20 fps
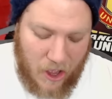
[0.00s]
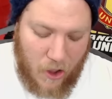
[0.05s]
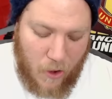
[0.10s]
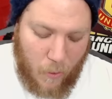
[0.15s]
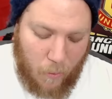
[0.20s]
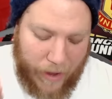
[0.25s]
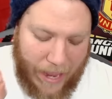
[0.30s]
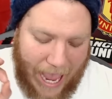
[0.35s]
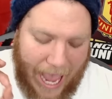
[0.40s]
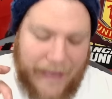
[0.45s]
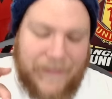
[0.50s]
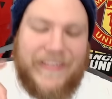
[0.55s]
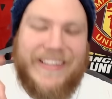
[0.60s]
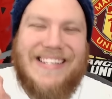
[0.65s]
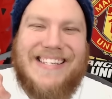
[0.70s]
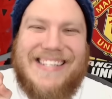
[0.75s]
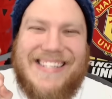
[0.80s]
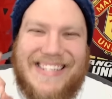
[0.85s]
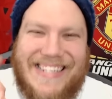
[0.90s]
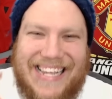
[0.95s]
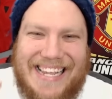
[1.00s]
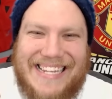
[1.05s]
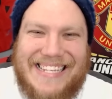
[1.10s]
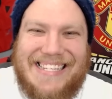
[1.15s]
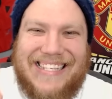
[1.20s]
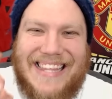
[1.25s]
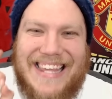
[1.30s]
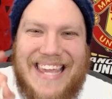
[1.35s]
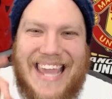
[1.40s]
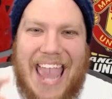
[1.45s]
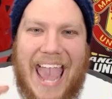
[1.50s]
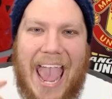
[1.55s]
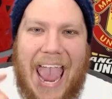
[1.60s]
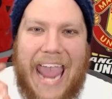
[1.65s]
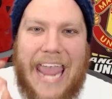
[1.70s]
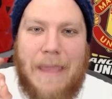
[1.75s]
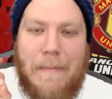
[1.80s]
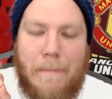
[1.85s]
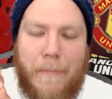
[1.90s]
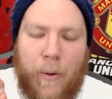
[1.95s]
we have
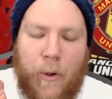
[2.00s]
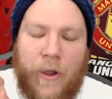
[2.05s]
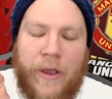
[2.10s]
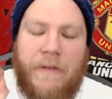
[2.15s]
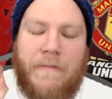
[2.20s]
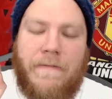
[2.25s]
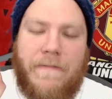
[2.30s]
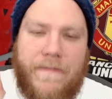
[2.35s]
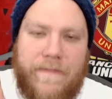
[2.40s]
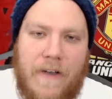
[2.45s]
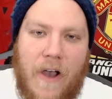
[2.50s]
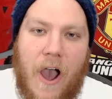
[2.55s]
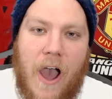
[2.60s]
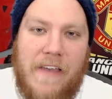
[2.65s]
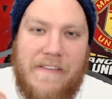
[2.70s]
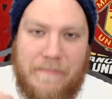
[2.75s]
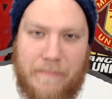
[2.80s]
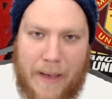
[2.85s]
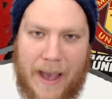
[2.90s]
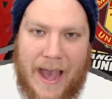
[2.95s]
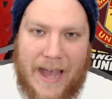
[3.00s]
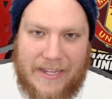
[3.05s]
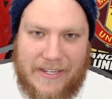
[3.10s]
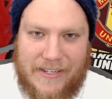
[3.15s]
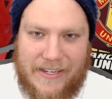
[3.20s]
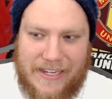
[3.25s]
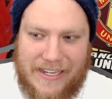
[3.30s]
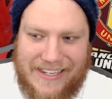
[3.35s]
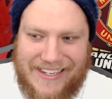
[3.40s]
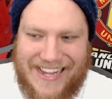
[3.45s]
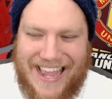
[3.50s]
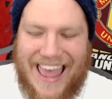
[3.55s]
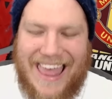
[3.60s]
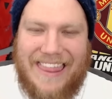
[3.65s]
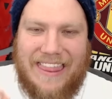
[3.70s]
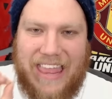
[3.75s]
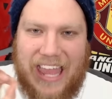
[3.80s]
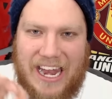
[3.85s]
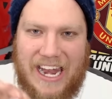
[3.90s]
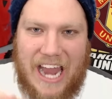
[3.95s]
68.5 passes,
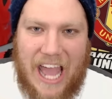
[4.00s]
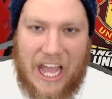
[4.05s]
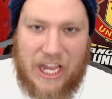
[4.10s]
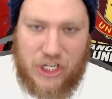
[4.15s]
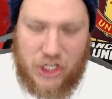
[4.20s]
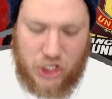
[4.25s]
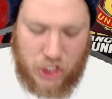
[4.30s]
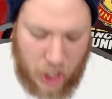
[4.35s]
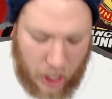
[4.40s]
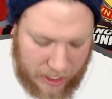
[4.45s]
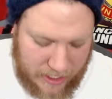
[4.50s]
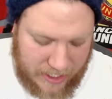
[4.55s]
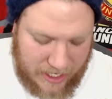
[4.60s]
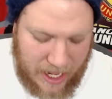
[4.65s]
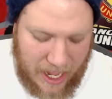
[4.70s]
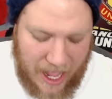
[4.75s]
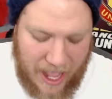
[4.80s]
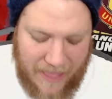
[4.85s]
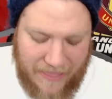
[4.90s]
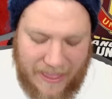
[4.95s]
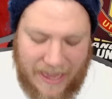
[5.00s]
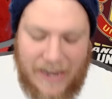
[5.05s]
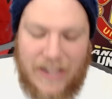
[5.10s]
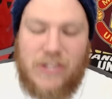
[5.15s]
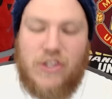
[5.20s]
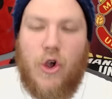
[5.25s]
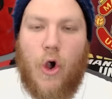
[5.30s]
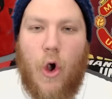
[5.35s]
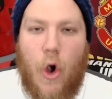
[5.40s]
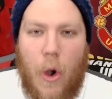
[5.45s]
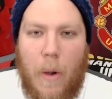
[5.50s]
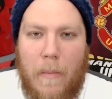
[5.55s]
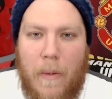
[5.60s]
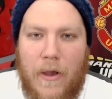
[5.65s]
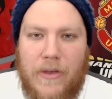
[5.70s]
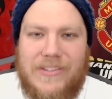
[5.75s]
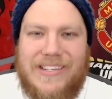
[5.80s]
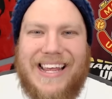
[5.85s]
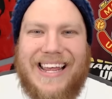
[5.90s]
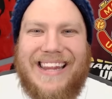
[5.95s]
then a shot. That is
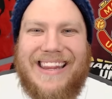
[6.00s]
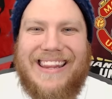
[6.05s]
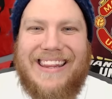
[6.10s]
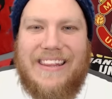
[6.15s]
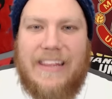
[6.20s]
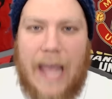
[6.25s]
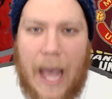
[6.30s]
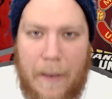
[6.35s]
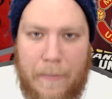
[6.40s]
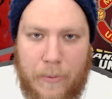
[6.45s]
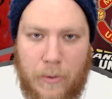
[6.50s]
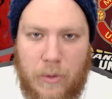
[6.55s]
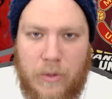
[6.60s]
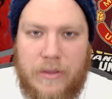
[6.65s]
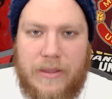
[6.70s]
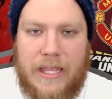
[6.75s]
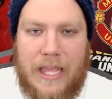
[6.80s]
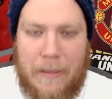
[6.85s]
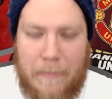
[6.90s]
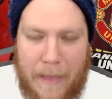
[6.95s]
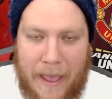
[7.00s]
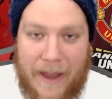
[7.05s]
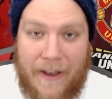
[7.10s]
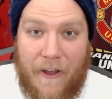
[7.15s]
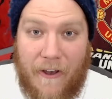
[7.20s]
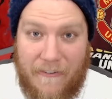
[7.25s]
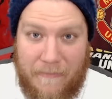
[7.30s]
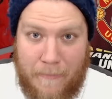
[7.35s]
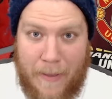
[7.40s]
almost double the amount of